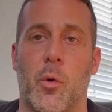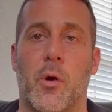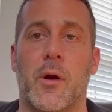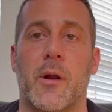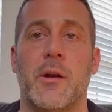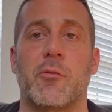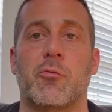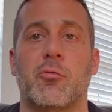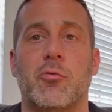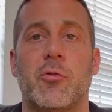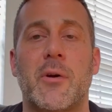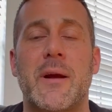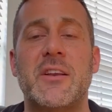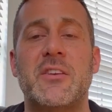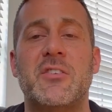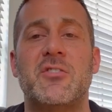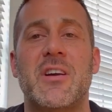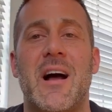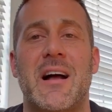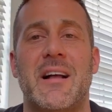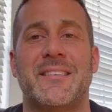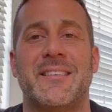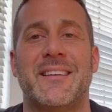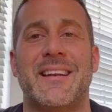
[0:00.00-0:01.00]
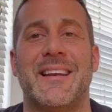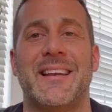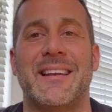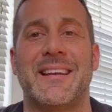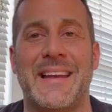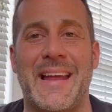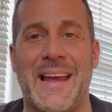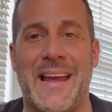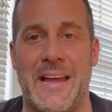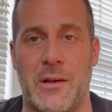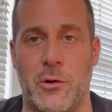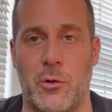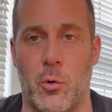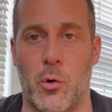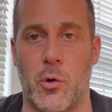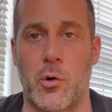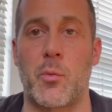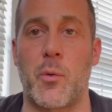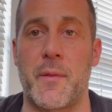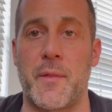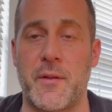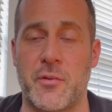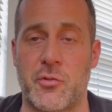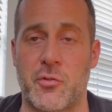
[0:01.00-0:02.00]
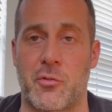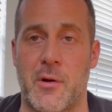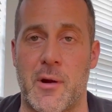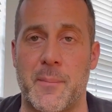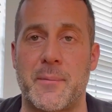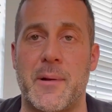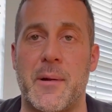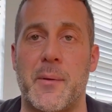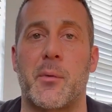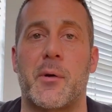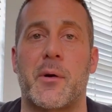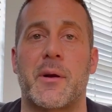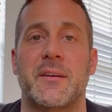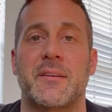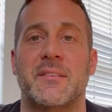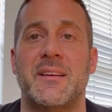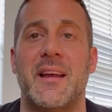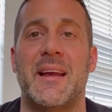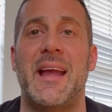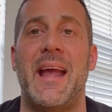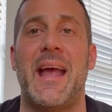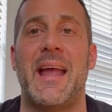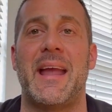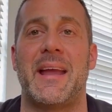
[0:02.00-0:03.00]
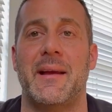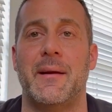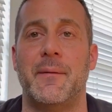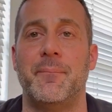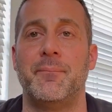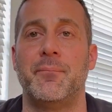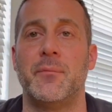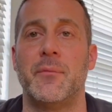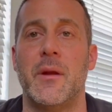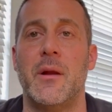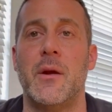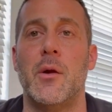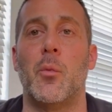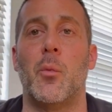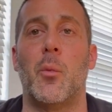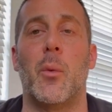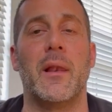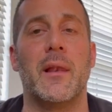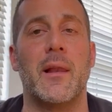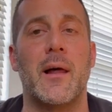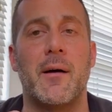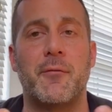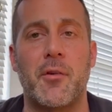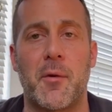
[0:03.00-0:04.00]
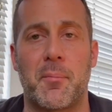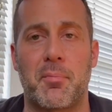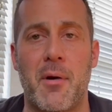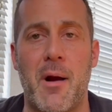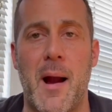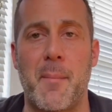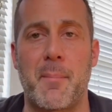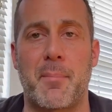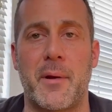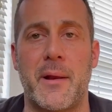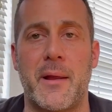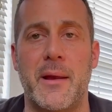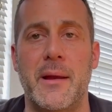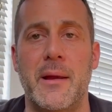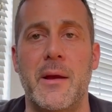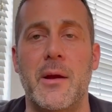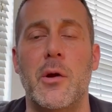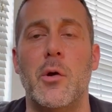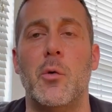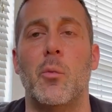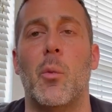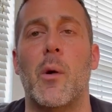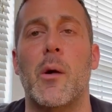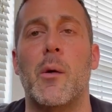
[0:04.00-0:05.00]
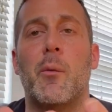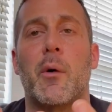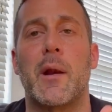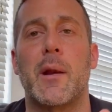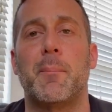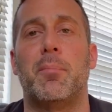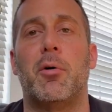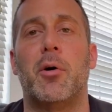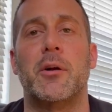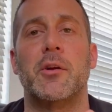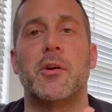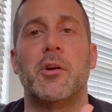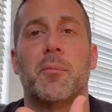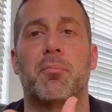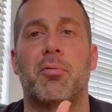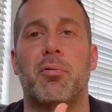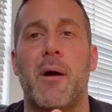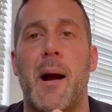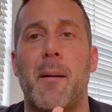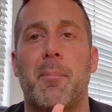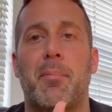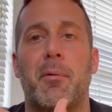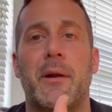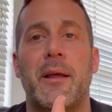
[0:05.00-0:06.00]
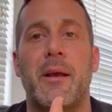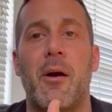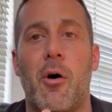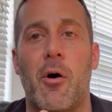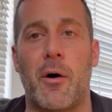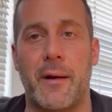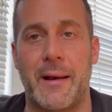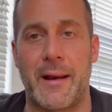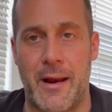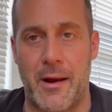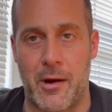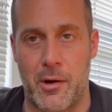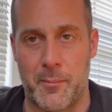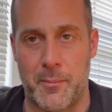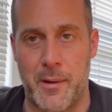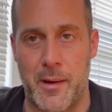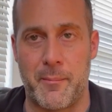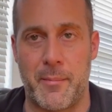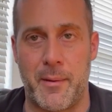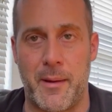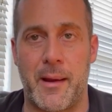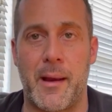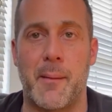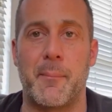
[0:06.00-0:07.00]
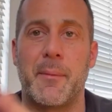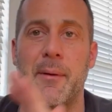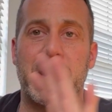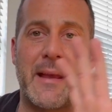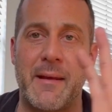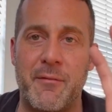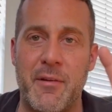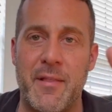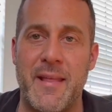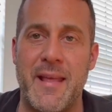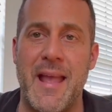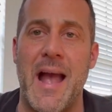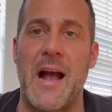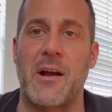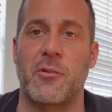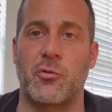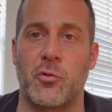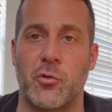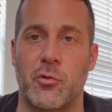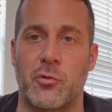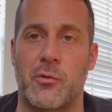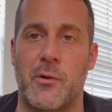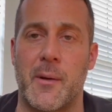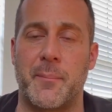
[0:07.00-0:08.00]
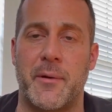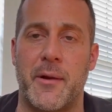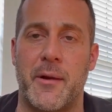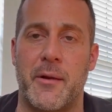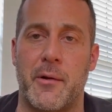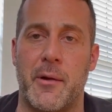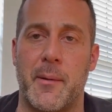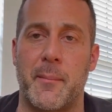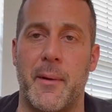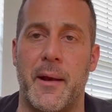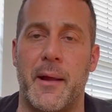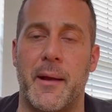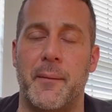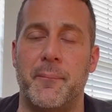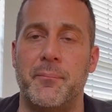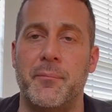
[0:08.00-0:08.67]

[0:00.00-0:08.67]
going to reach out to the landlord with a script and we're going to say, hey, we love your property. We want to put your property on Airbnb. I'm going to give you the actual script here in a minute.